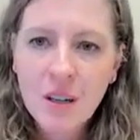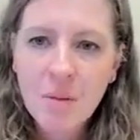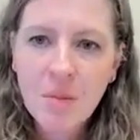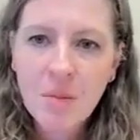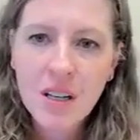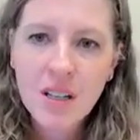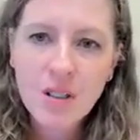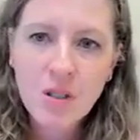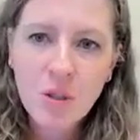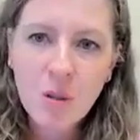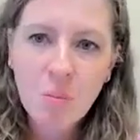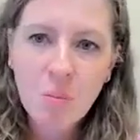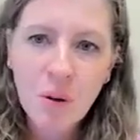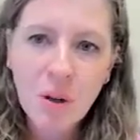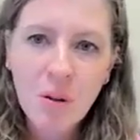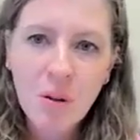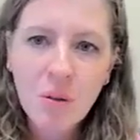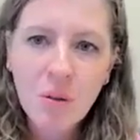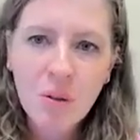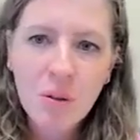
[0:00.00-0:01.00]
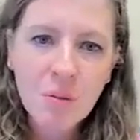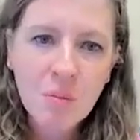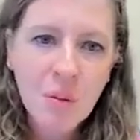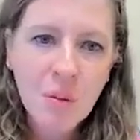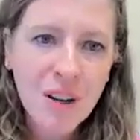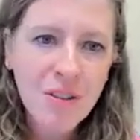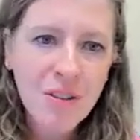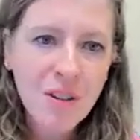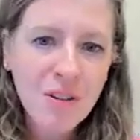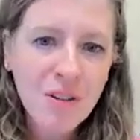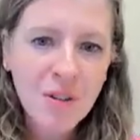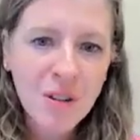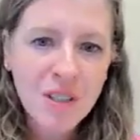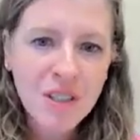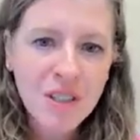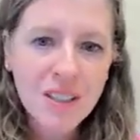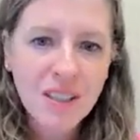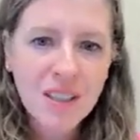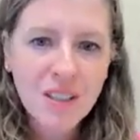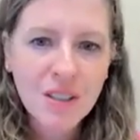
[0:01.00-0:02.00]
I'm not super old, but I feel
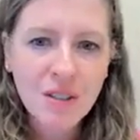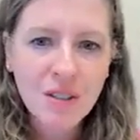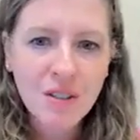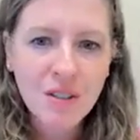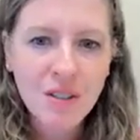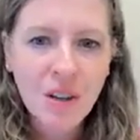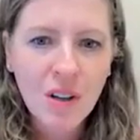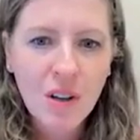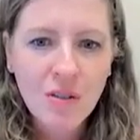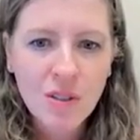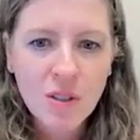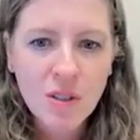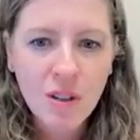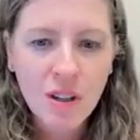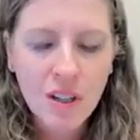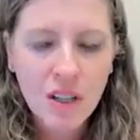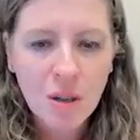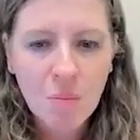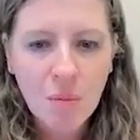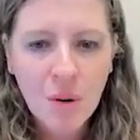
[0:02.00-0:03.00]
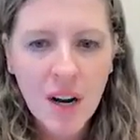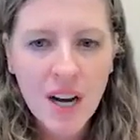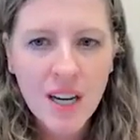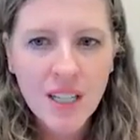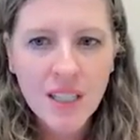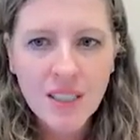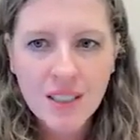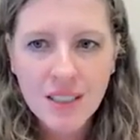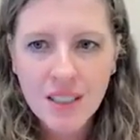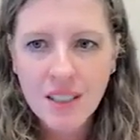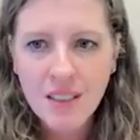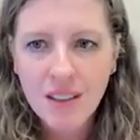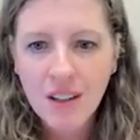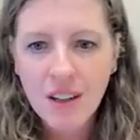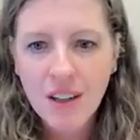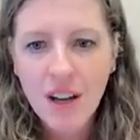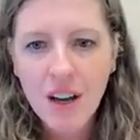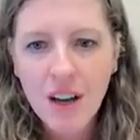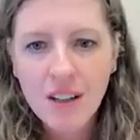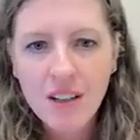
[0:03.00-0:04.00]
fortunate to have started practicing
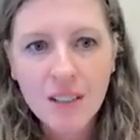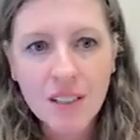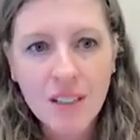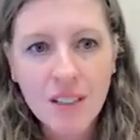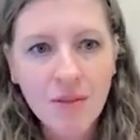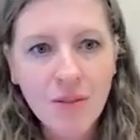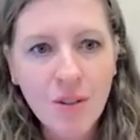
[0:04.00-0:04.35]
oncology,